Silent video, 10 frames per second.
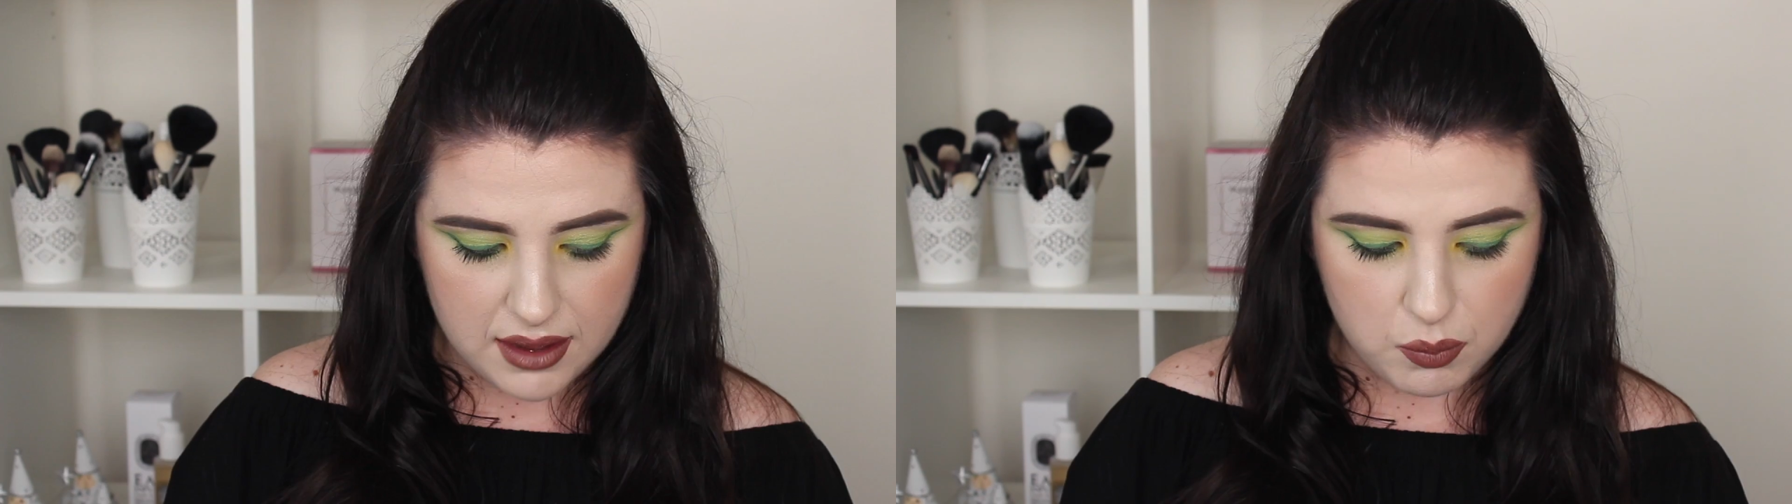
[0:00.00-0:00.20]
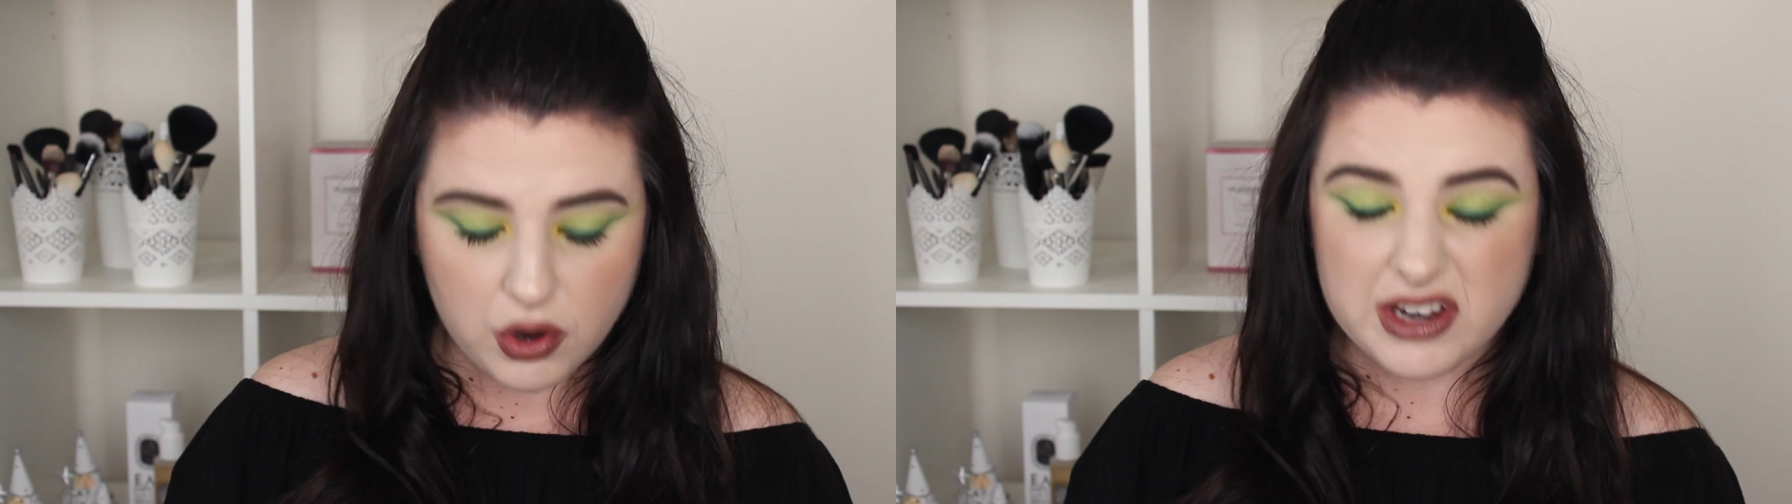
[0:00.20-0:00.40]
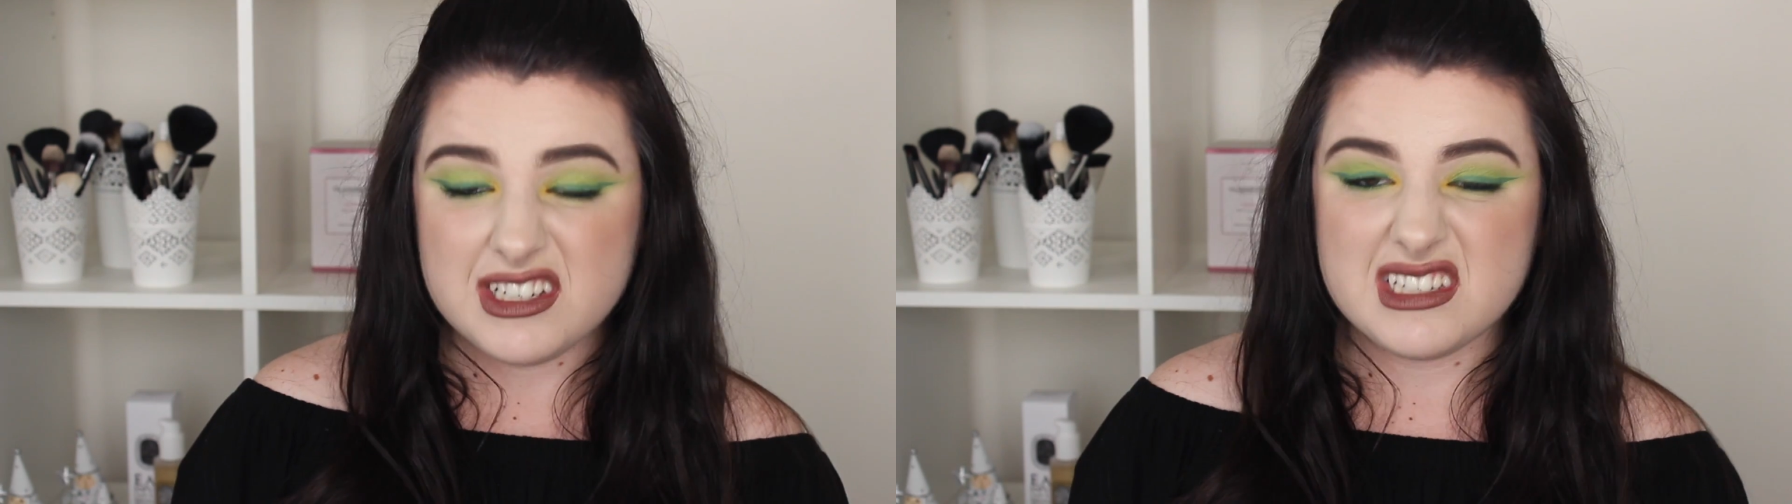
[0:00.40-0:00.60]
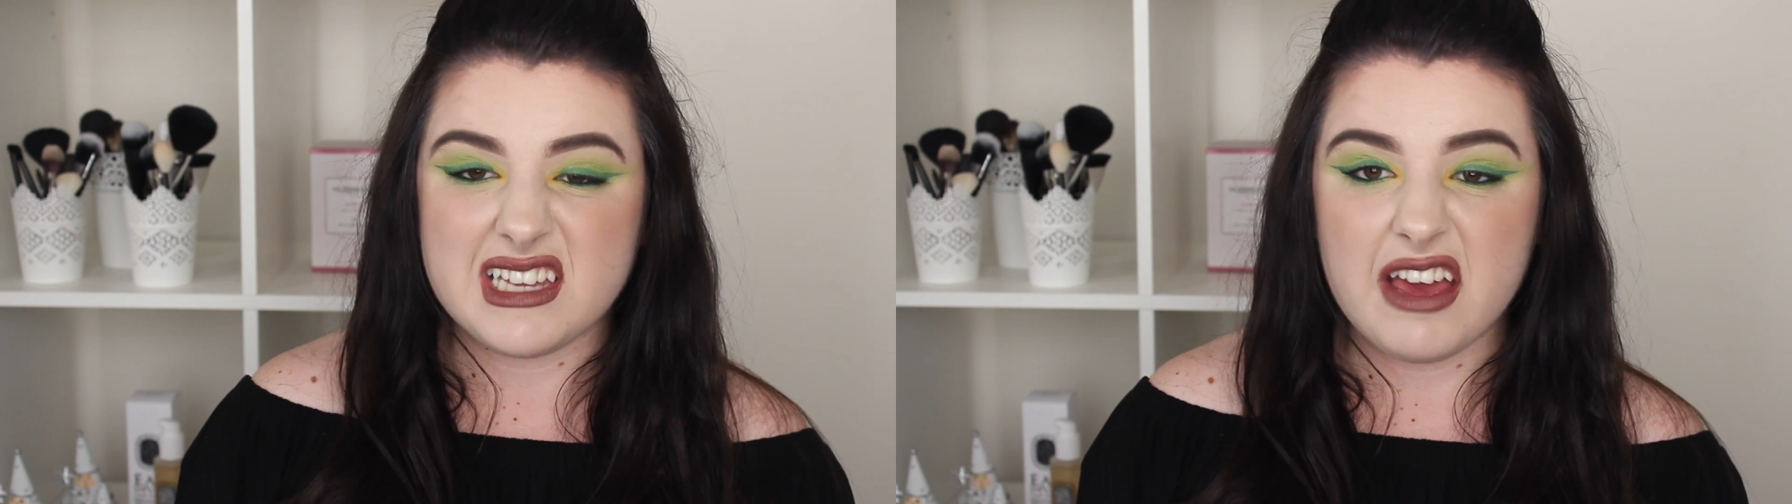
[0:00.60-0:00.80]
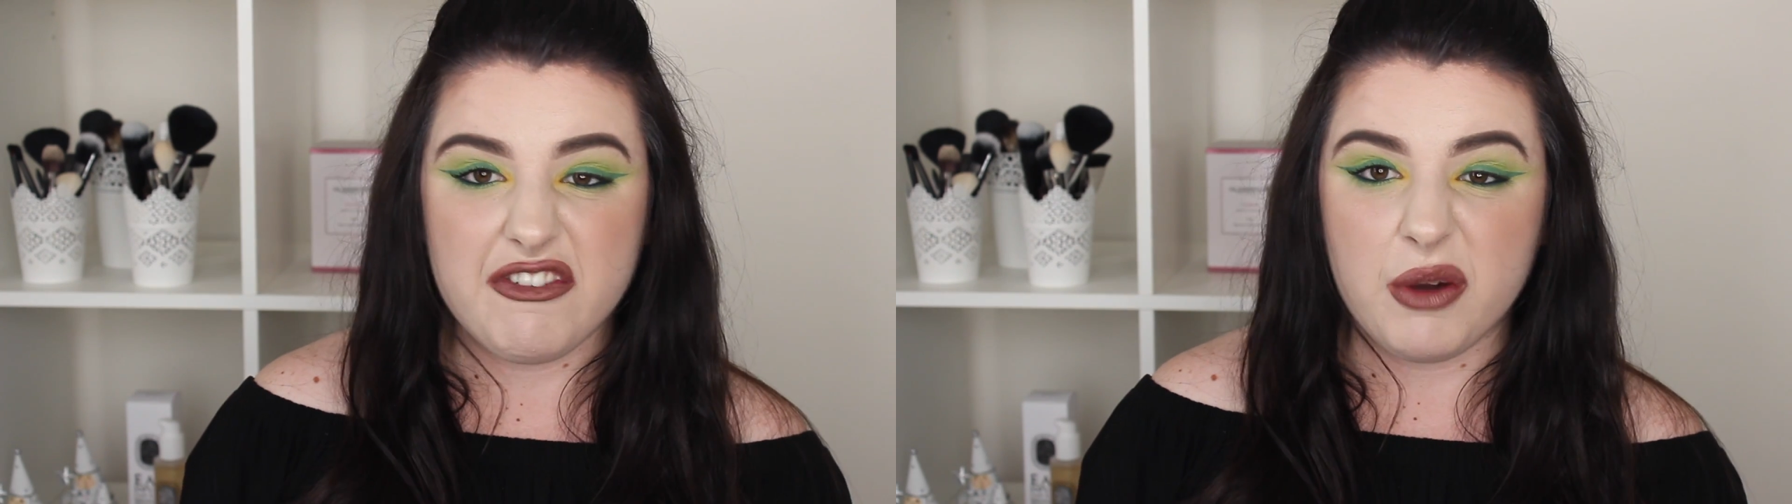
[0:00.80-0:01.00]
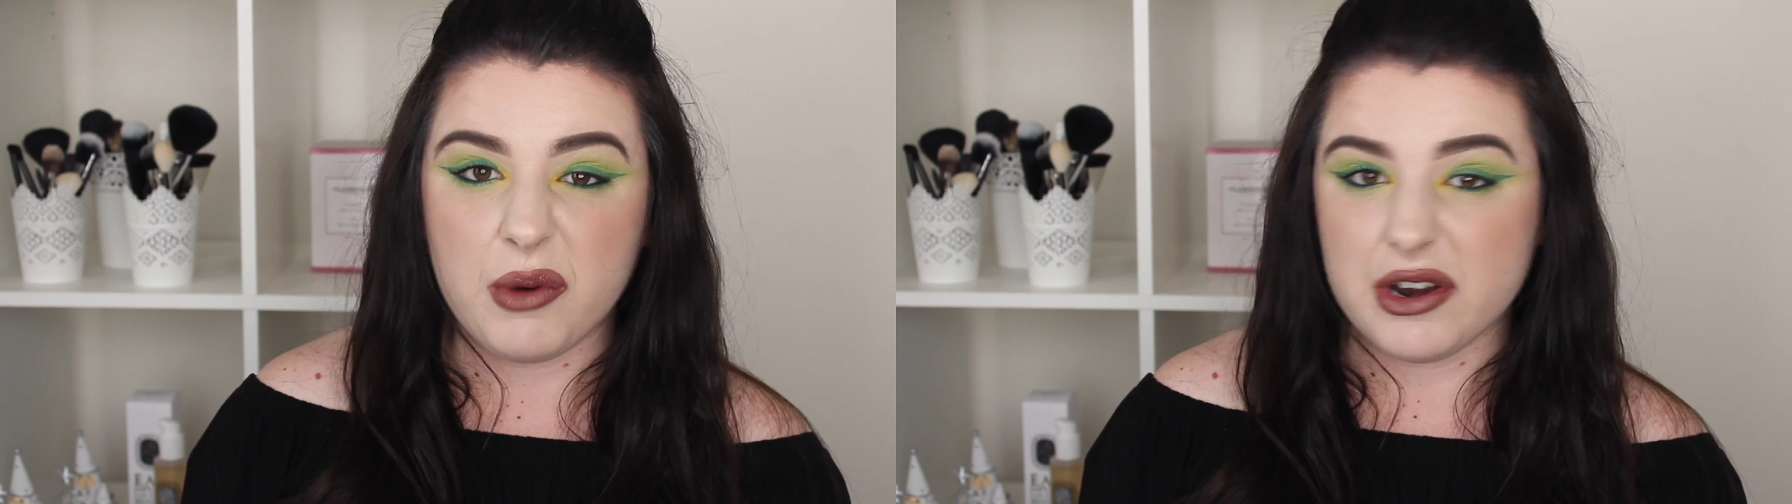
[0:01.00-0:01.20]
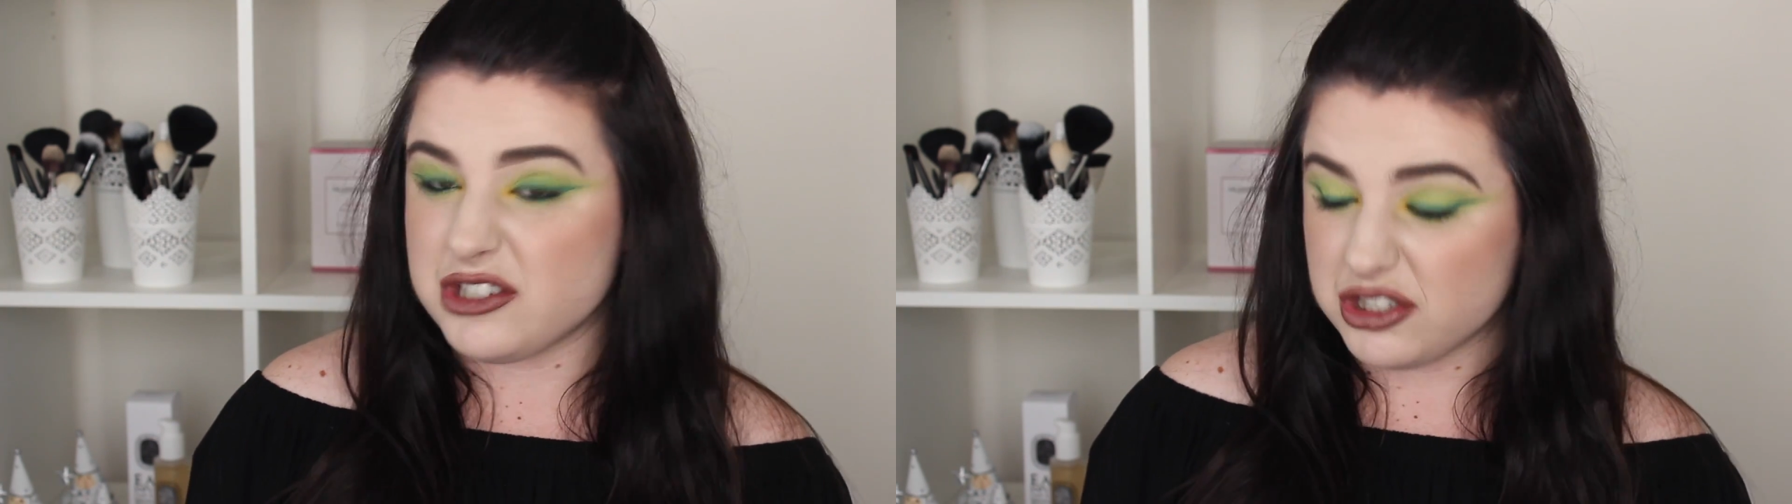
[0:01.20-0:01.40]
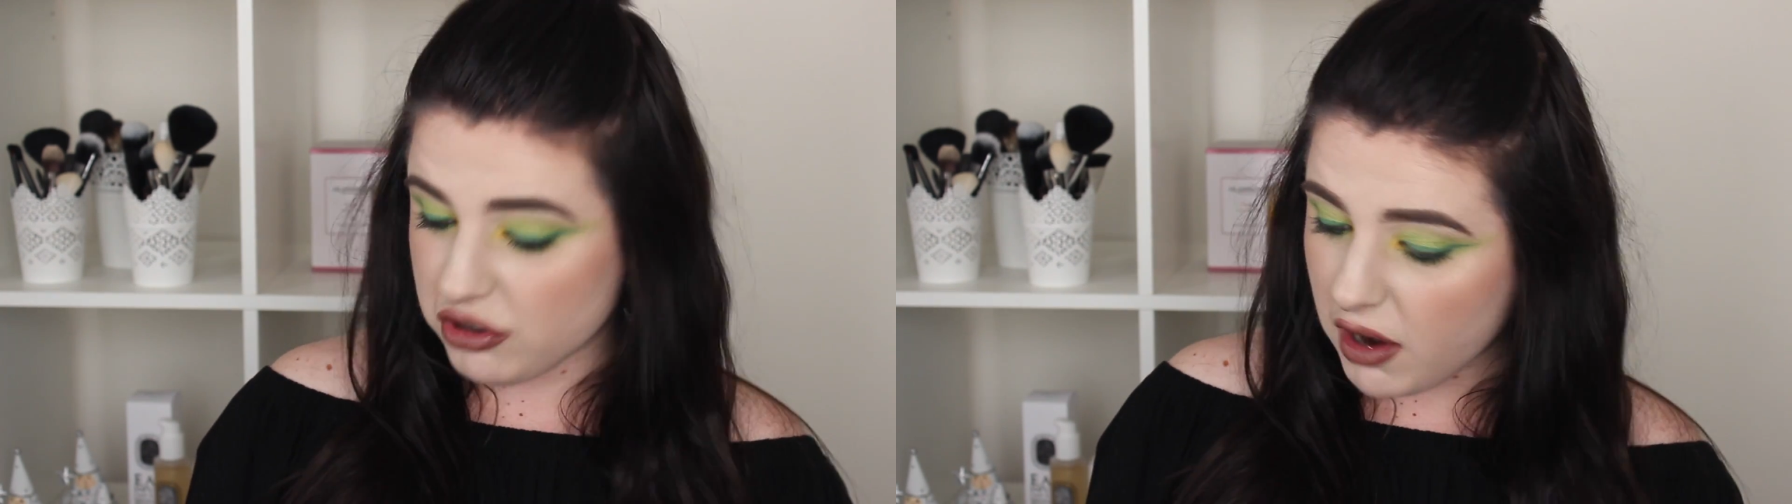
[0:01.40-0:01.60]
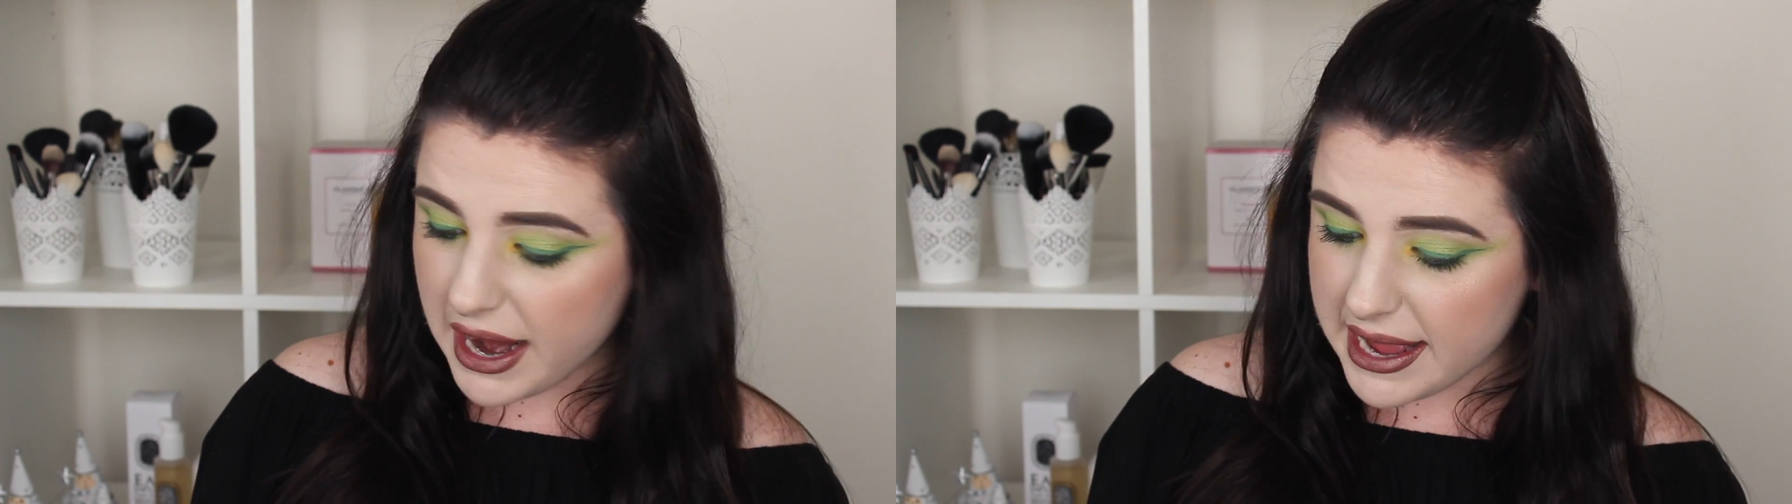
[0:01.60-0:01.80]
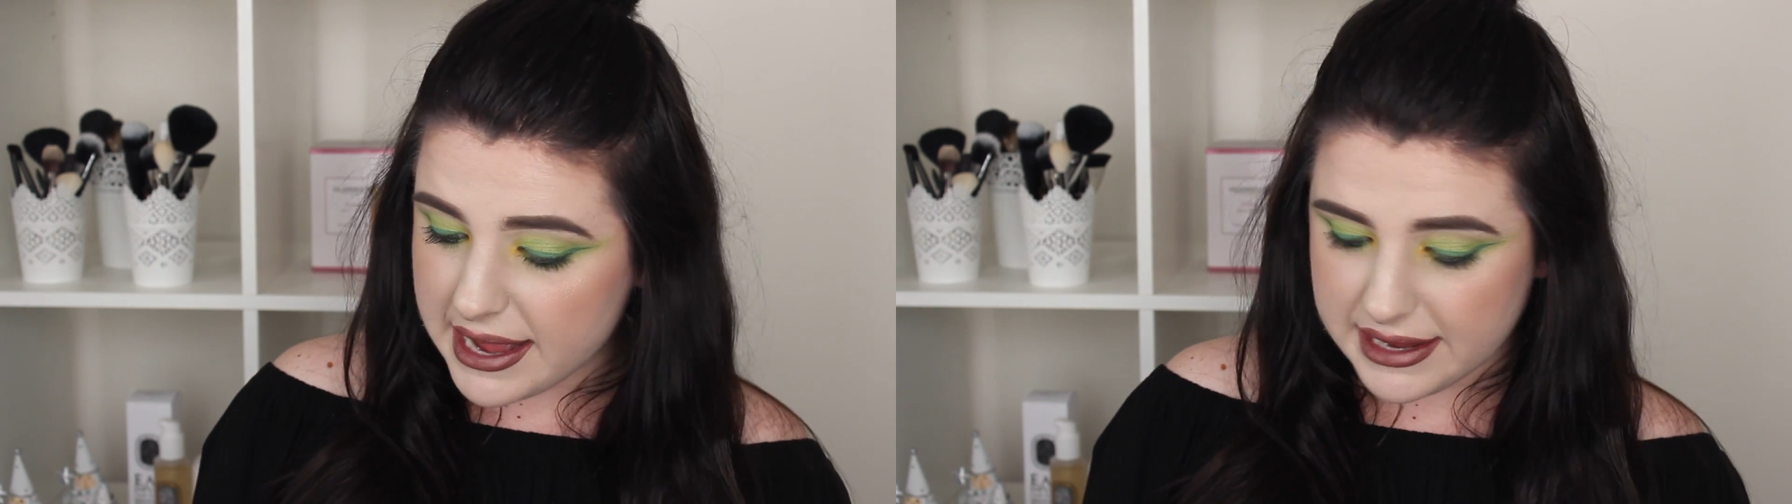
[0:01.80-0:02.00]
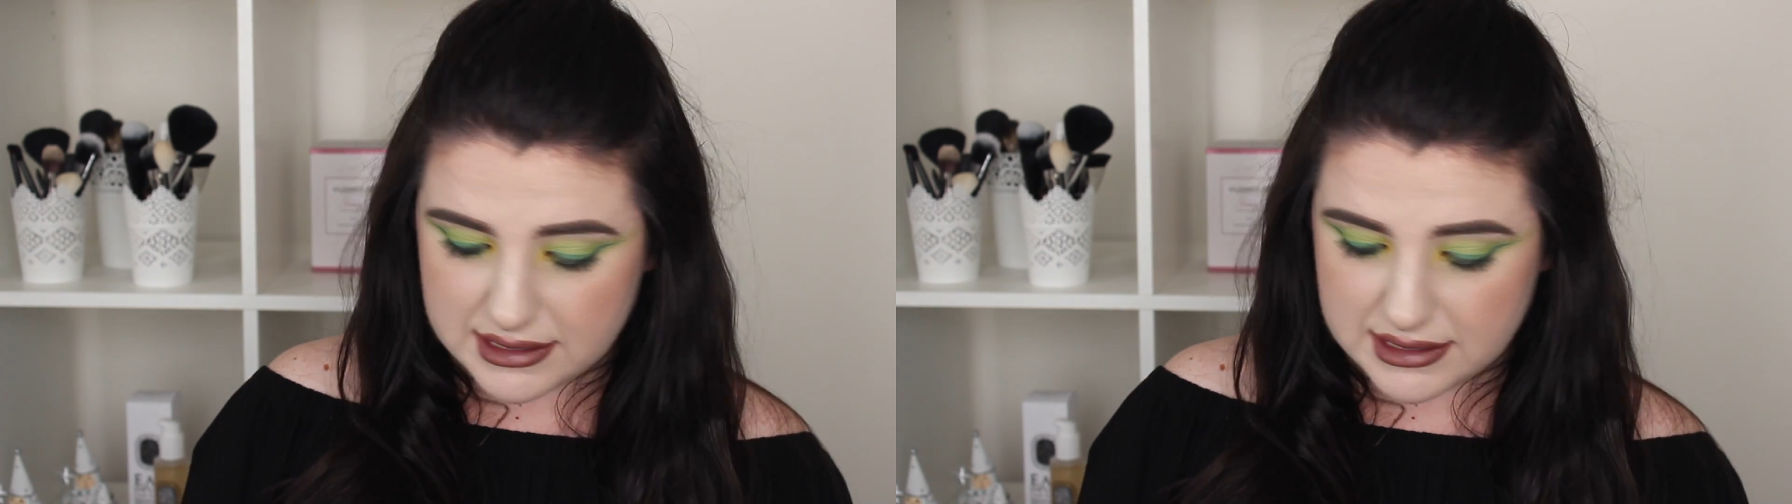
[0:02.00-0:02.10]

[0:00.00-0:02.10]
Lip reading: wanted to see if I wanted to try it